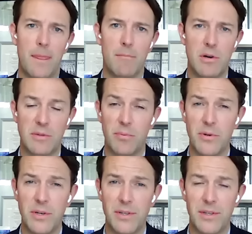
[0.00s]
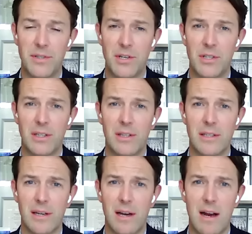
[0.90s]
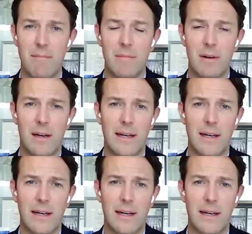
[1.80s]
the most prudent decision at this time.